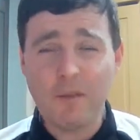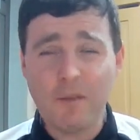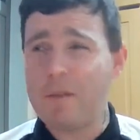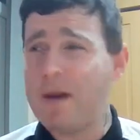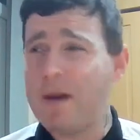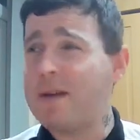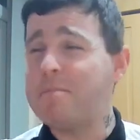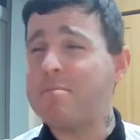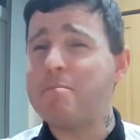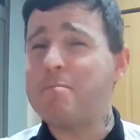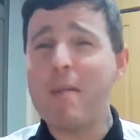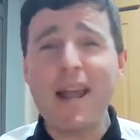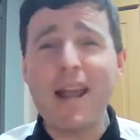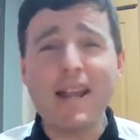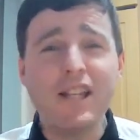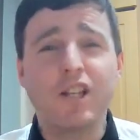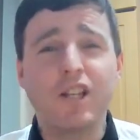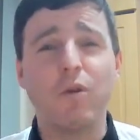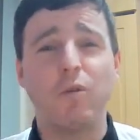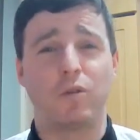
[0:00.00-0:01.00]
You'd be
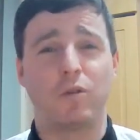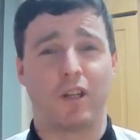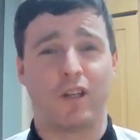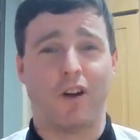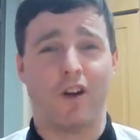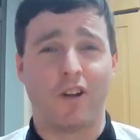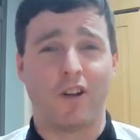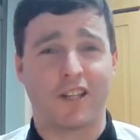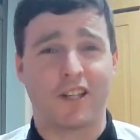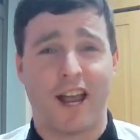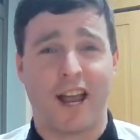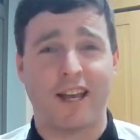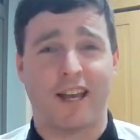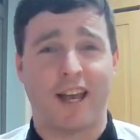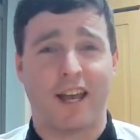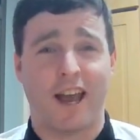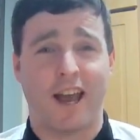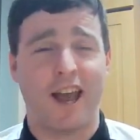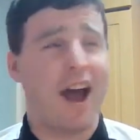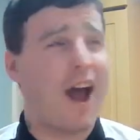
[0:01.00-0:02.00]
mental to not
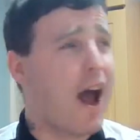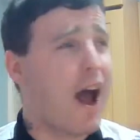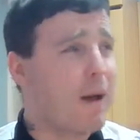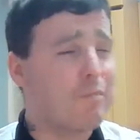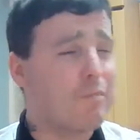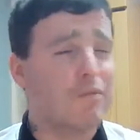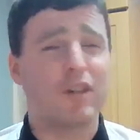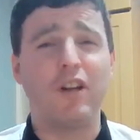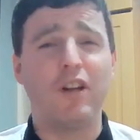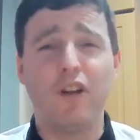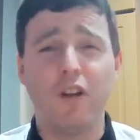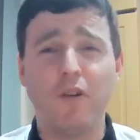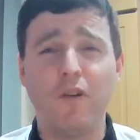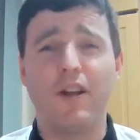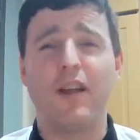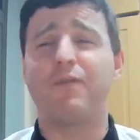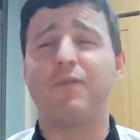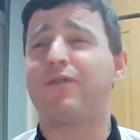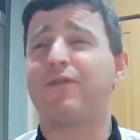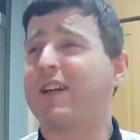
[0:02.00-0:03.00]
take it.
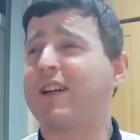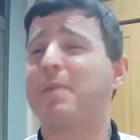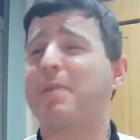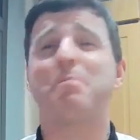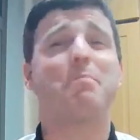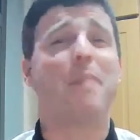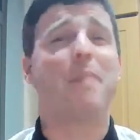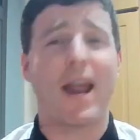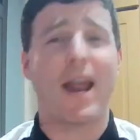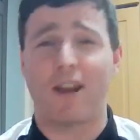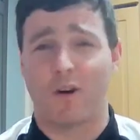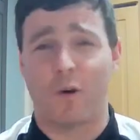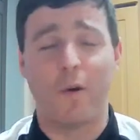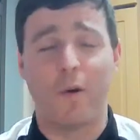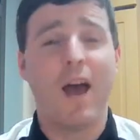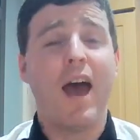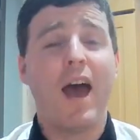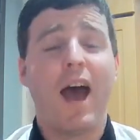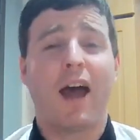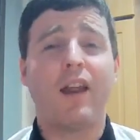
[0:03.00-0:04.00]
Absolutely fucking
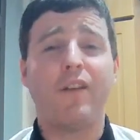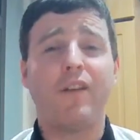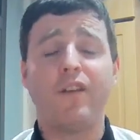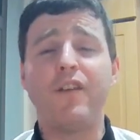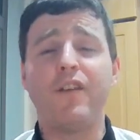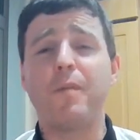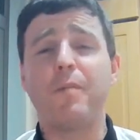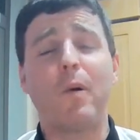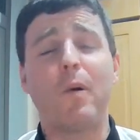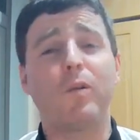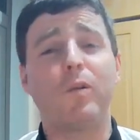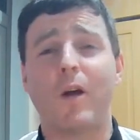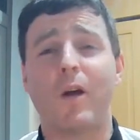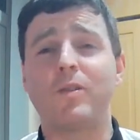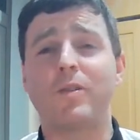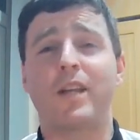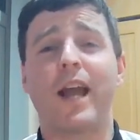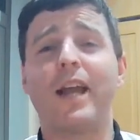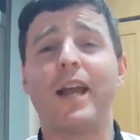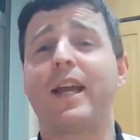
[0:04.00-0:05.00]
mental. And if Liverpool
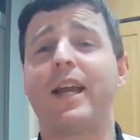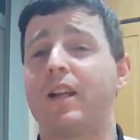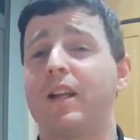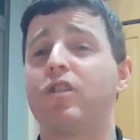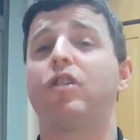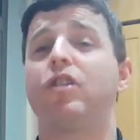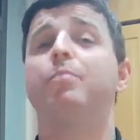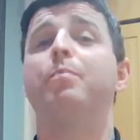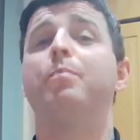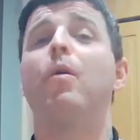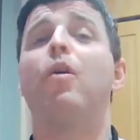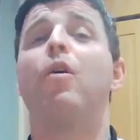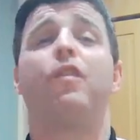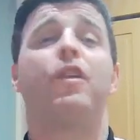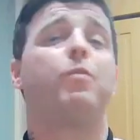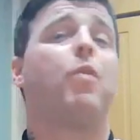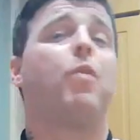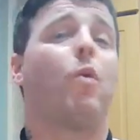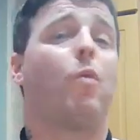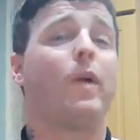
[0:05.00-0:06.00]
don't take it, there's more
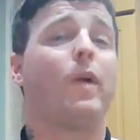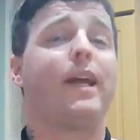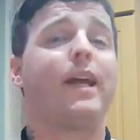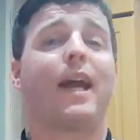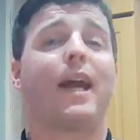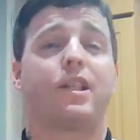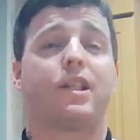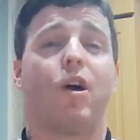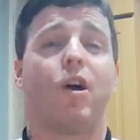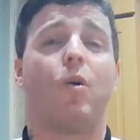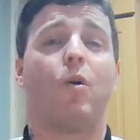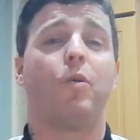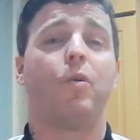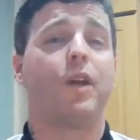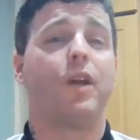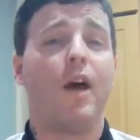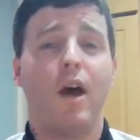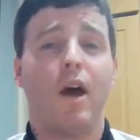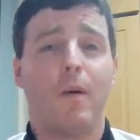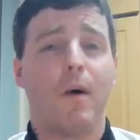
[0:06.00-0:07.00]
than what we get
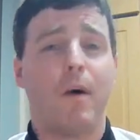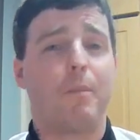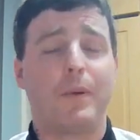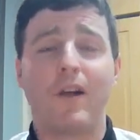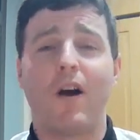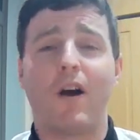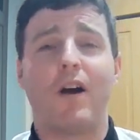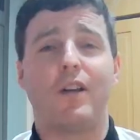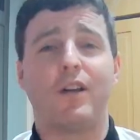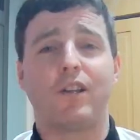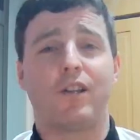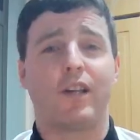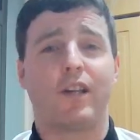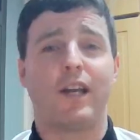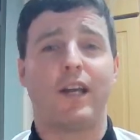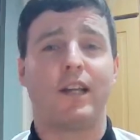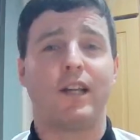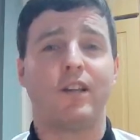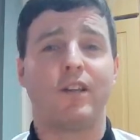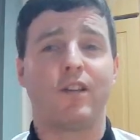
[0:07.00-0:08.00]
told behind the
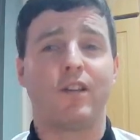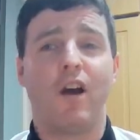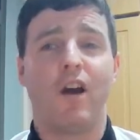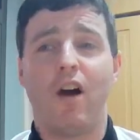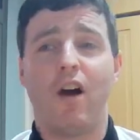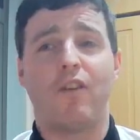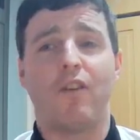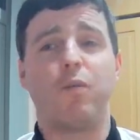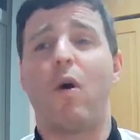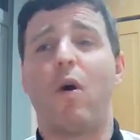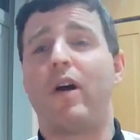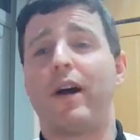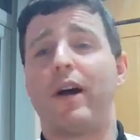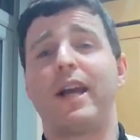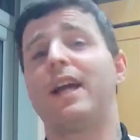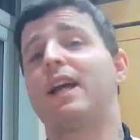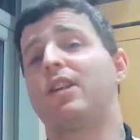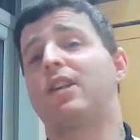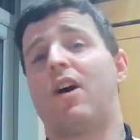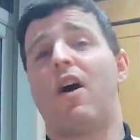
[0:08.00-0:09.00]
scenes of what
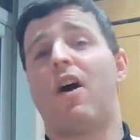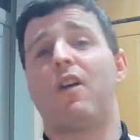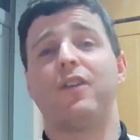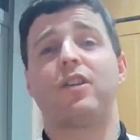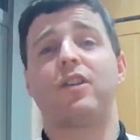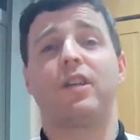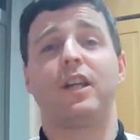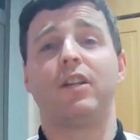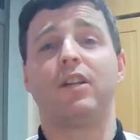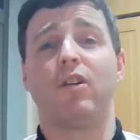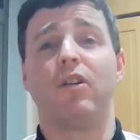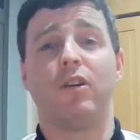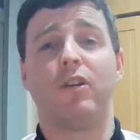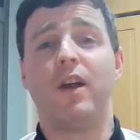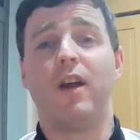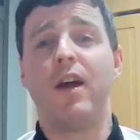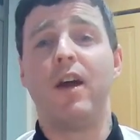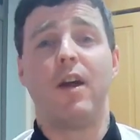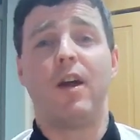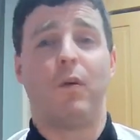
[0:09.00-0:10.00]
he has obviously
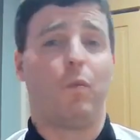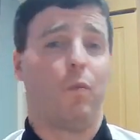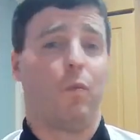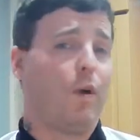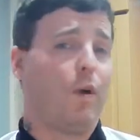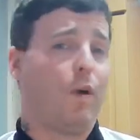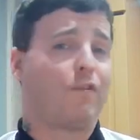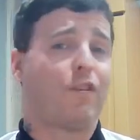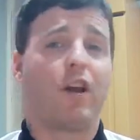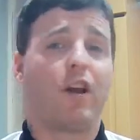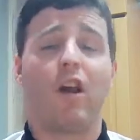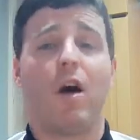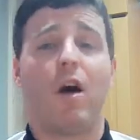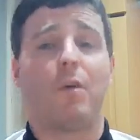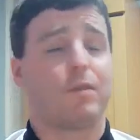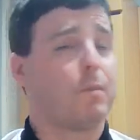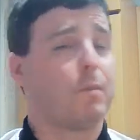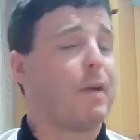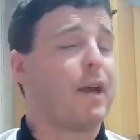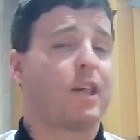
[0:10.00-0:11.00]
done with
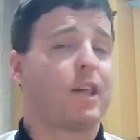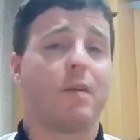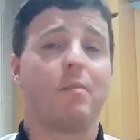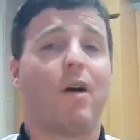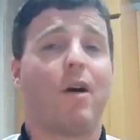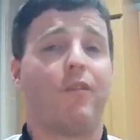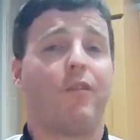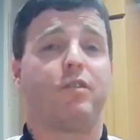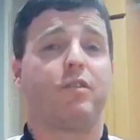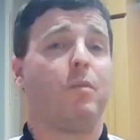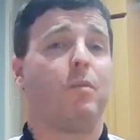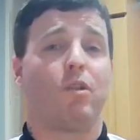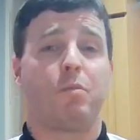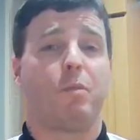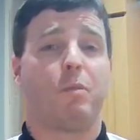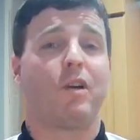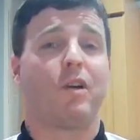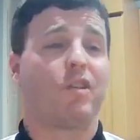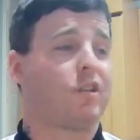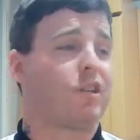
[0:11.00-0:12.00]
Klopp to piss him off as
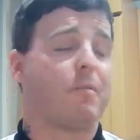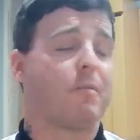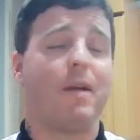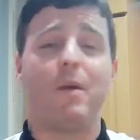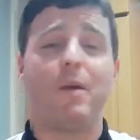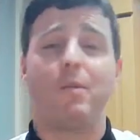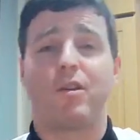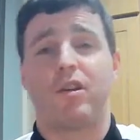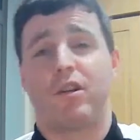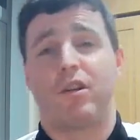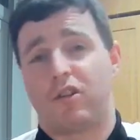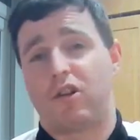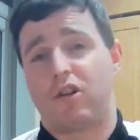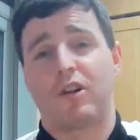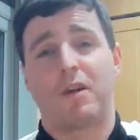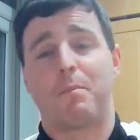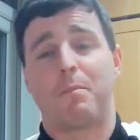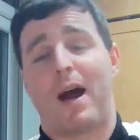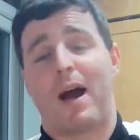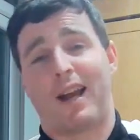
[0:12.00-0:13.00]
much. Because to me, we should have
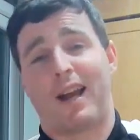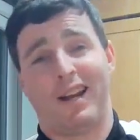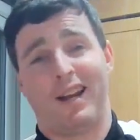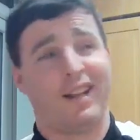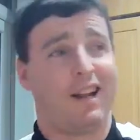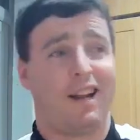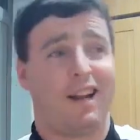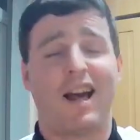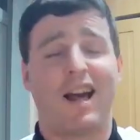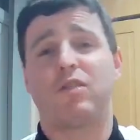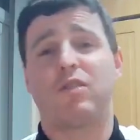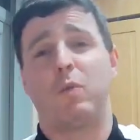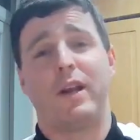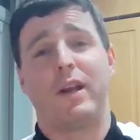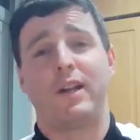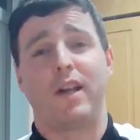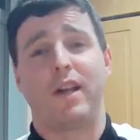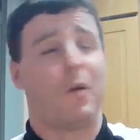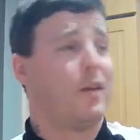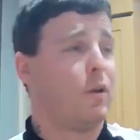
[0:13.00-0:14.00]
took him back in the last
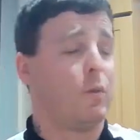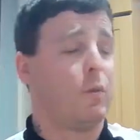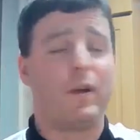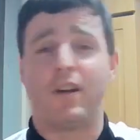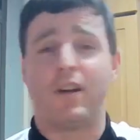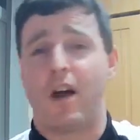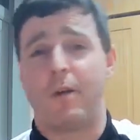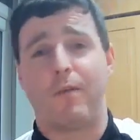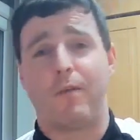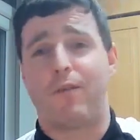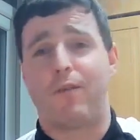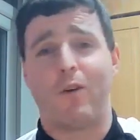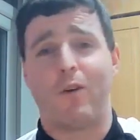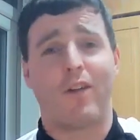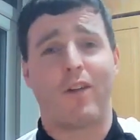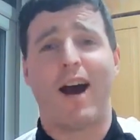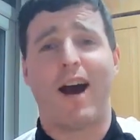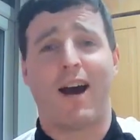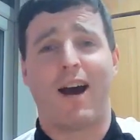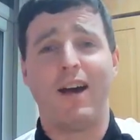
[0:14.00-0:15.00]
window and the window
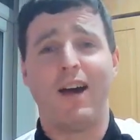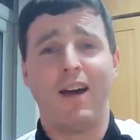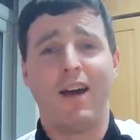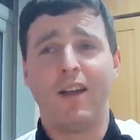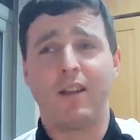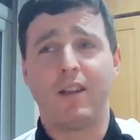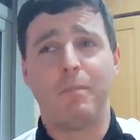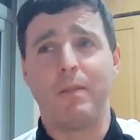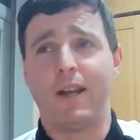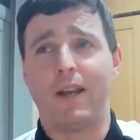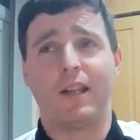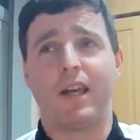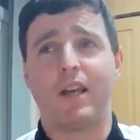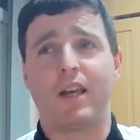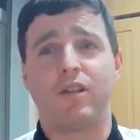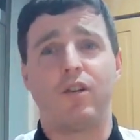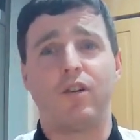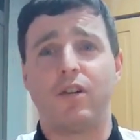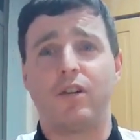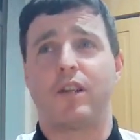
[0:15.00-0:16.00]
before that, the minute
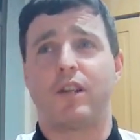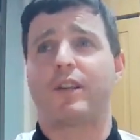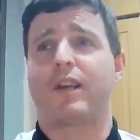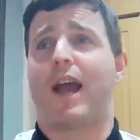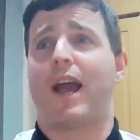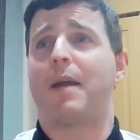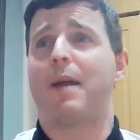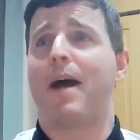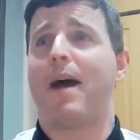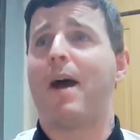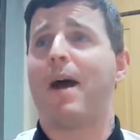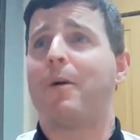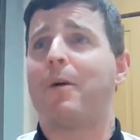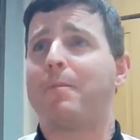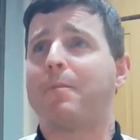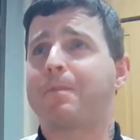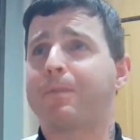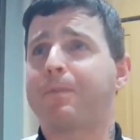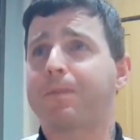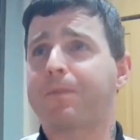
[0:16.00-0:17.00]
these noises came
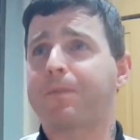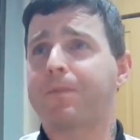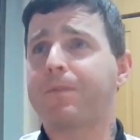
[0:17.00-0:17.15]
out.